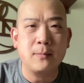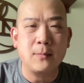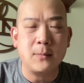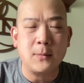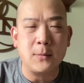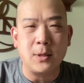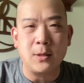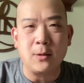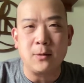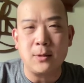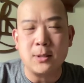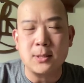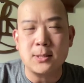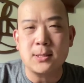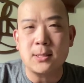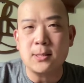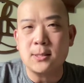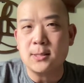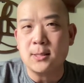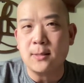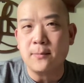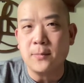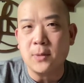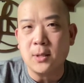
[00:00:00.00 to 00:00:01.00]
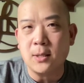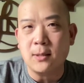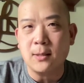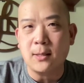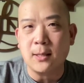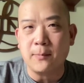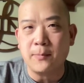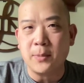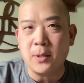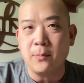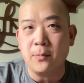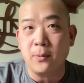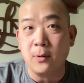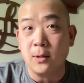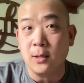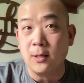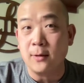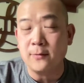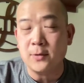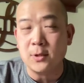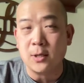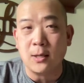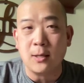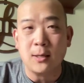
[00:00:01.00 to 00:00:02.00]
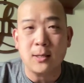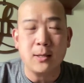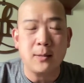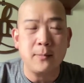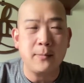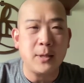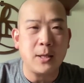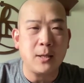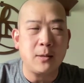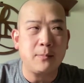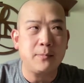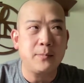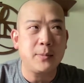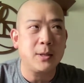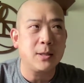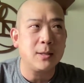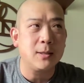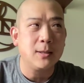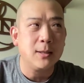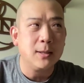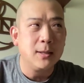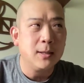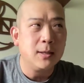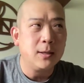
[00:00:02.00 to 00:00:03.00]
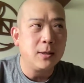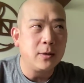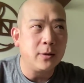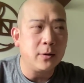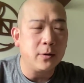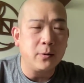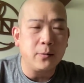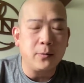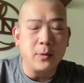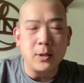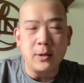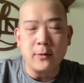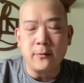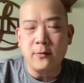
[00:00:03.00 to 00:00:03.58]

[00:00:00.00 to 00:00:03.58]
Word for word: You know, that's not something that people love talking about, but you know what?